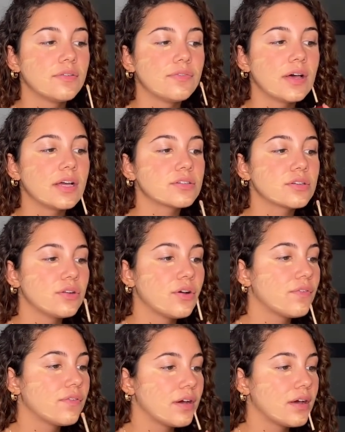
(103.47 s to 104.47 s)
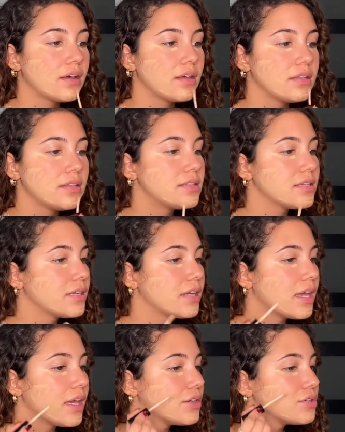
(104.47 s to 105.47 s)
FashionNova did
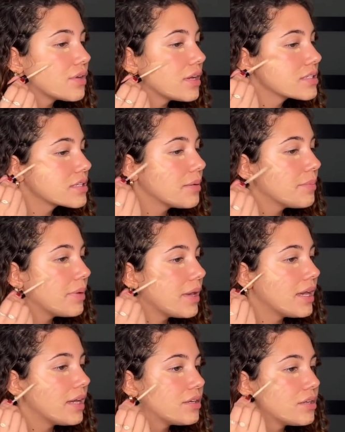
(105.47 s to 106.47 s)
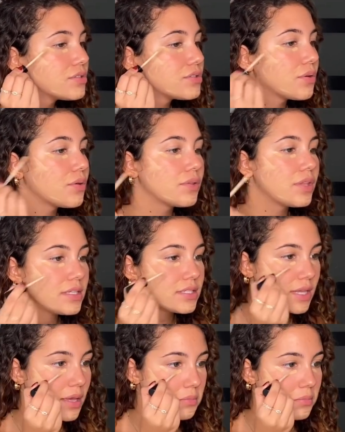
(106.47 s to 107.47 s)
a dress campaign, so they
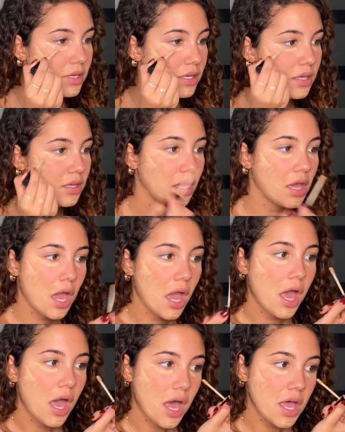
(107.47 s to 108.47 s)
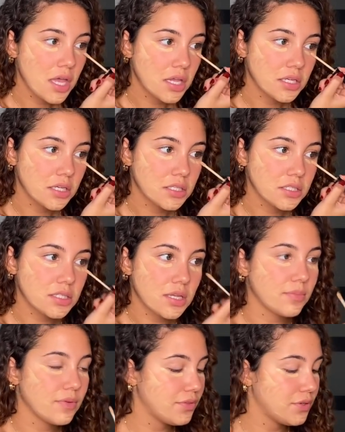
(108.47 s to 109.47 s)
sent me
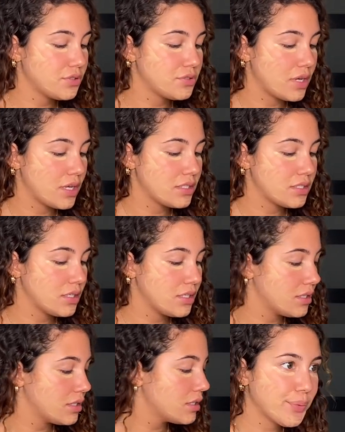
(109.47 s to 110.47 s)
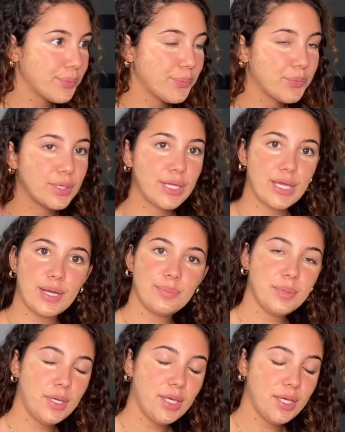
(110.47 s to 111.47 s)
some of their dresses. We're gonna
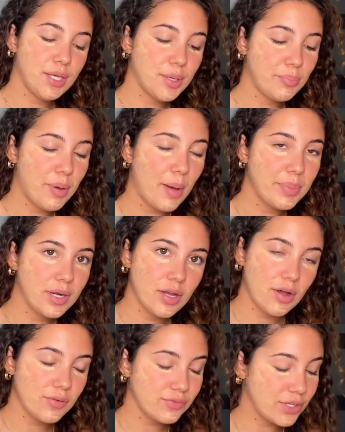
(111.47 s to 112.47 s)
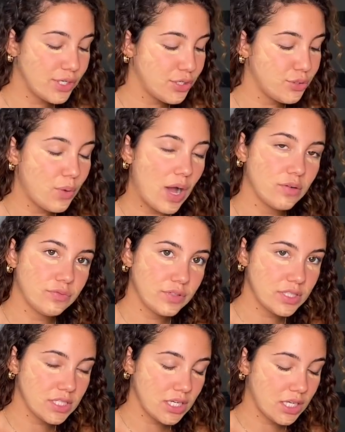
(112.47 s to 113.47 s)
be popping off in a new
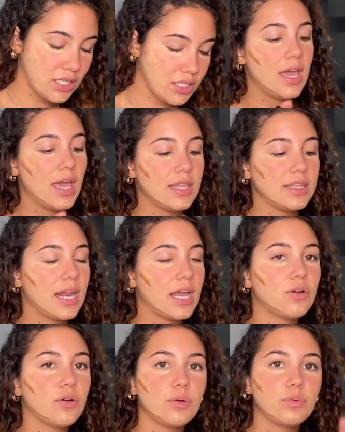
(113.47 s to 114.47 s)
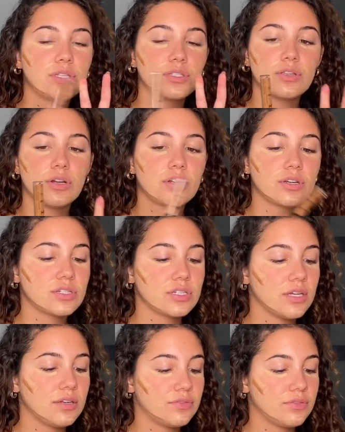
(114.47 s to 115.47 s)
outfit tonight. And then I go in with this darker
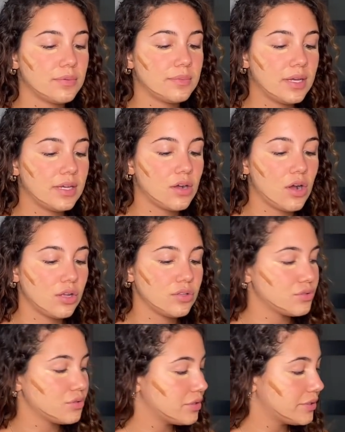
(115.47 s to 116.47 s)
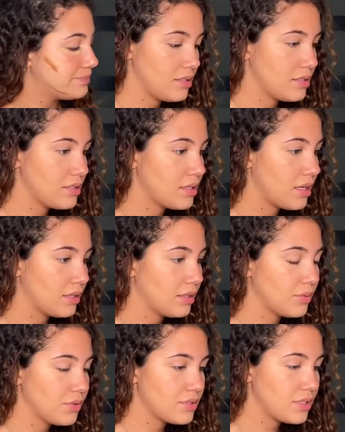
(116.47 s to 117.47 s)
shade for my contour. This is not the
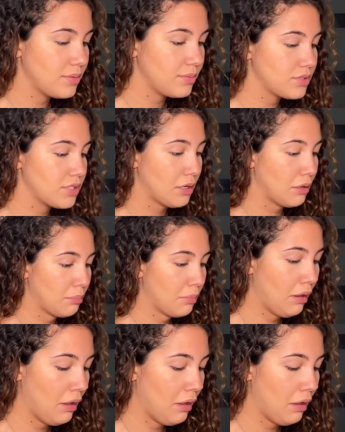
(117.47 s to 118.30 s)
most stable setup.